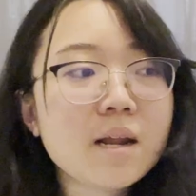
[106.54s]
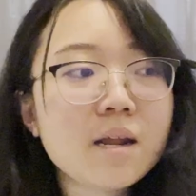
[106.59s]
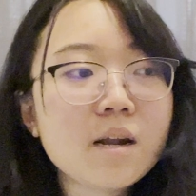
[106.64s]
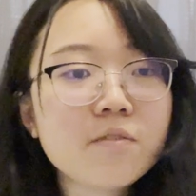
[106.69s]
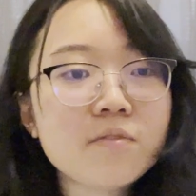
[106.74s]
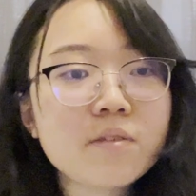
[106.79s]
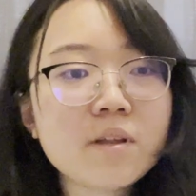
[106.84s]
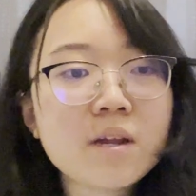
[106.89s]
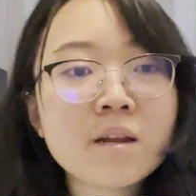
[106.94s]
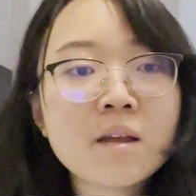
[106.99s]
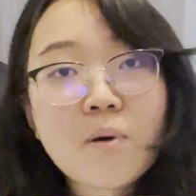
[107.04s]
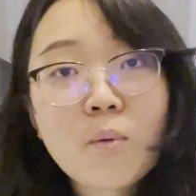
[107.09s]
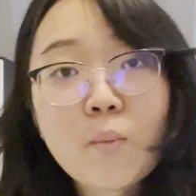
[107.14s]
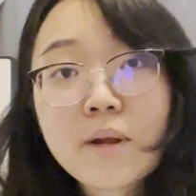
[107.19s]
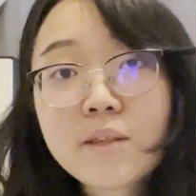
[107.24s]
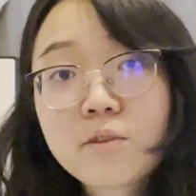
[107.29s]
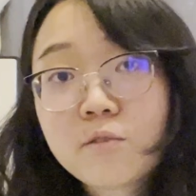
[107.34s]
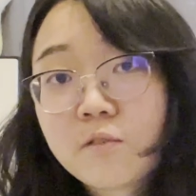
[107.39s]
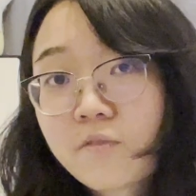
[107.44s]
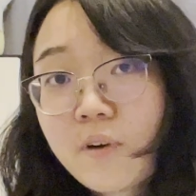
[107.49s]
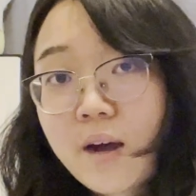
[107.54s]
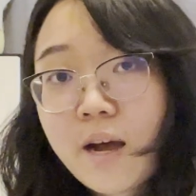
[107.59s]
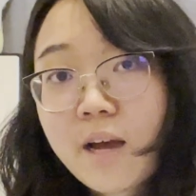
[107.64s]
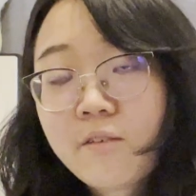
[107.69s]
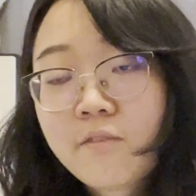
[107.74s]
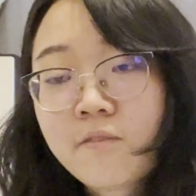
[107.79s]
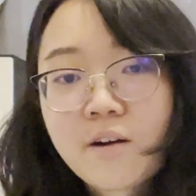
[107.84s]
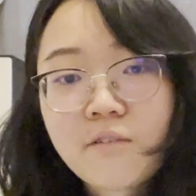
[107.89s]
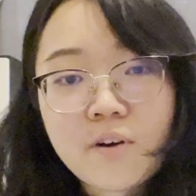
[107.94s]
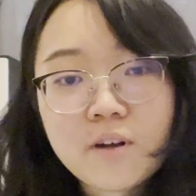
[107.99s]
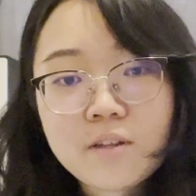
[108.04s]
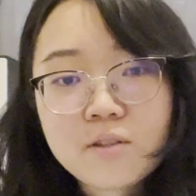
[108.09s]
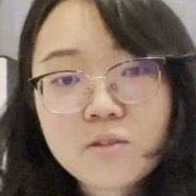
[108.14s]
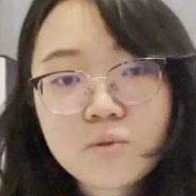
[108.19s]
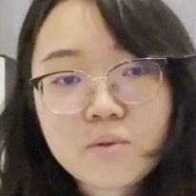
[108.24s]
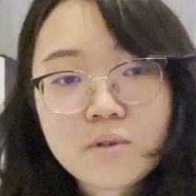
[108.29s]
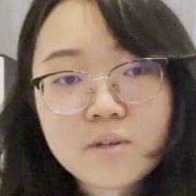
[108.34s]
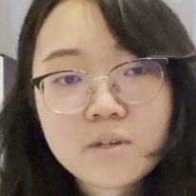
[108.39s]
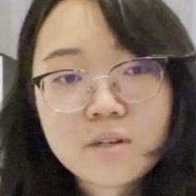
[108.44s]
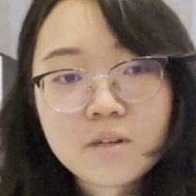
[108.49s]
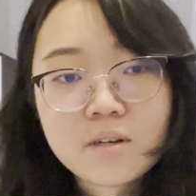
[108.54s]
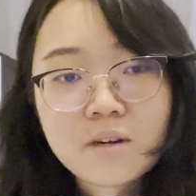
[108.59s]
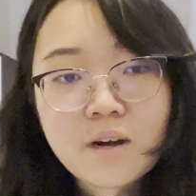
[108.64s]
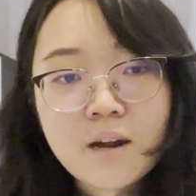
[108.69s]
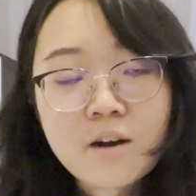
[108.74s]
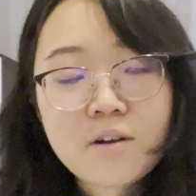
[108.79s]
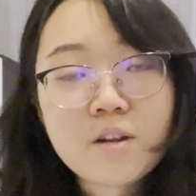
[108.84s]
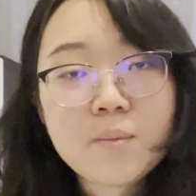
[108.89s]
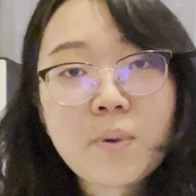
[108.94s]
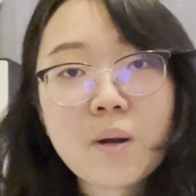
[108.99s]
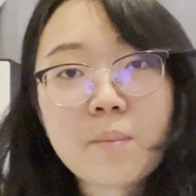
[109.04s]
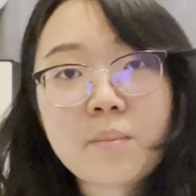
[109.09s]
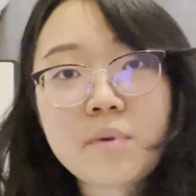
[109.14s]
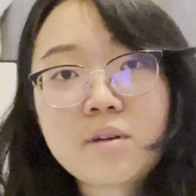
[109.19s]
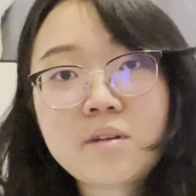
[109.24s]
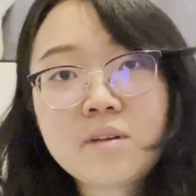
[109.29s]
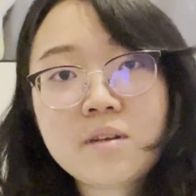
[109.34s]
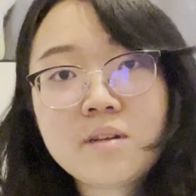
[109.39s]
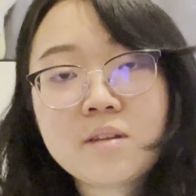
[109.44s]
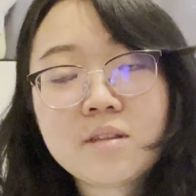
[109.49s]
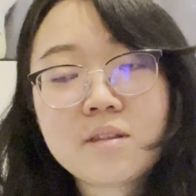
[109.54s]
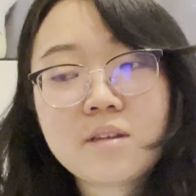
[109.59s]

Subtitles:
And then after that, from 1 to 5, I run to the other department,